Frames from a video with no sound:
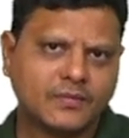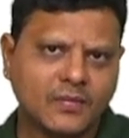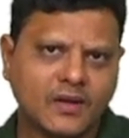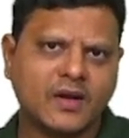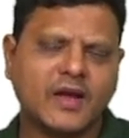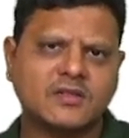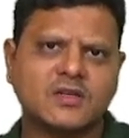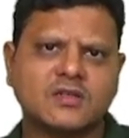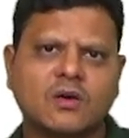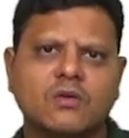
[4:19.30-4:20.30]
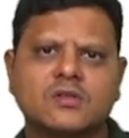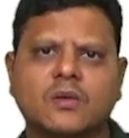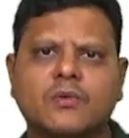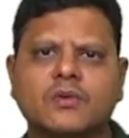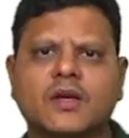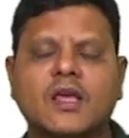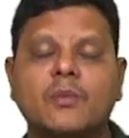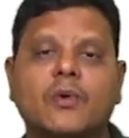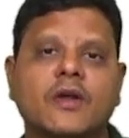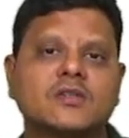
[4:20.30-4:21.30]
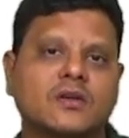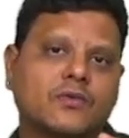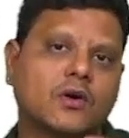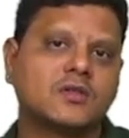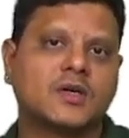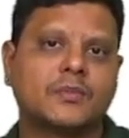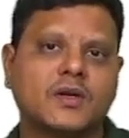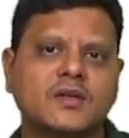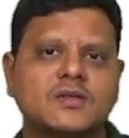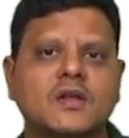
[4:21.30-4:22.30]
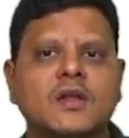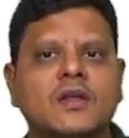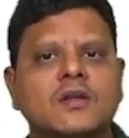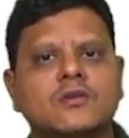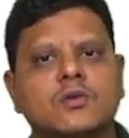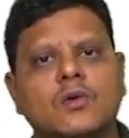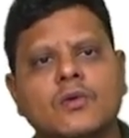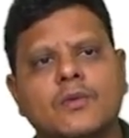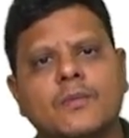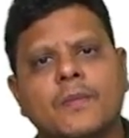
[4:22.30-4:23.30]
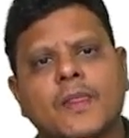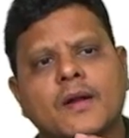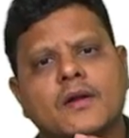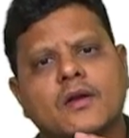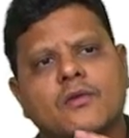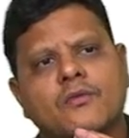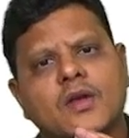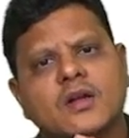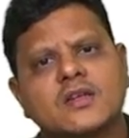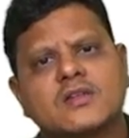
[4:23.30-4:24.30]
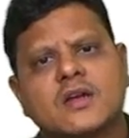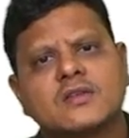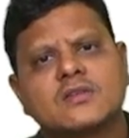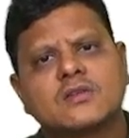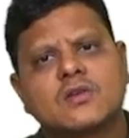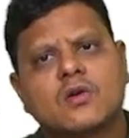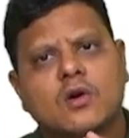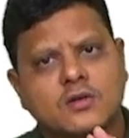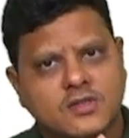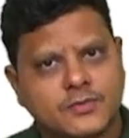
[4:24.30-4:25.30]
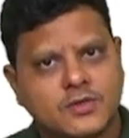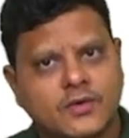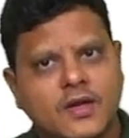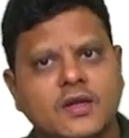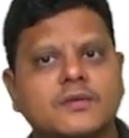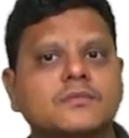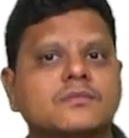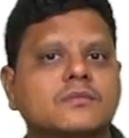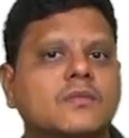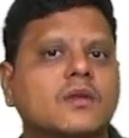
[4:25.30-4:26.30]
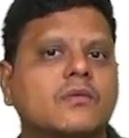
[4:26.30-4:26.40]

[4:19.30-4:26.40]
lectures covers about the key points of all chapters. So we will discuss conceptually, we